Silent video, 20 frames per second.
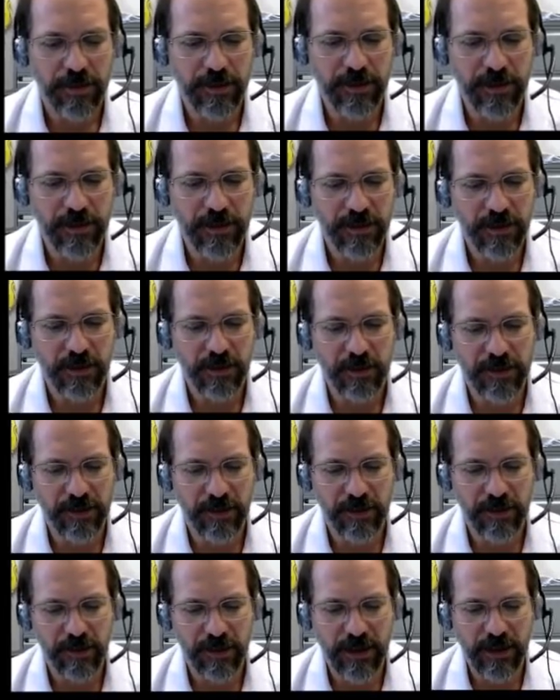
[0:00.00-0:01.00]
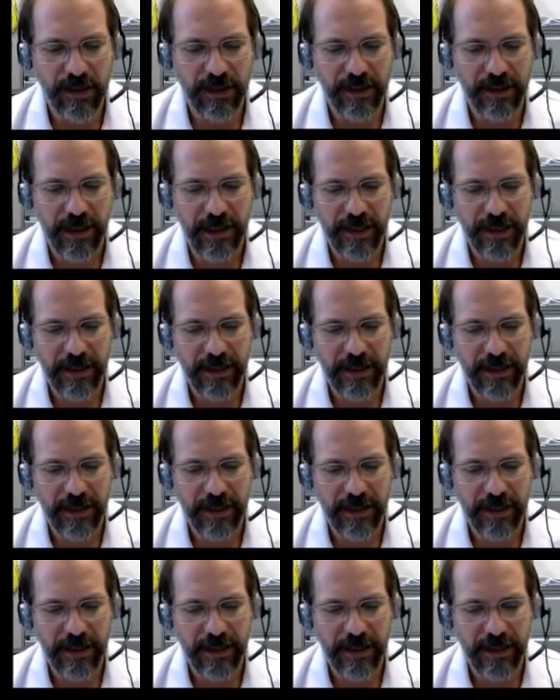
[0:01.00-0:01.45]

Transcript: what you can do is you can look at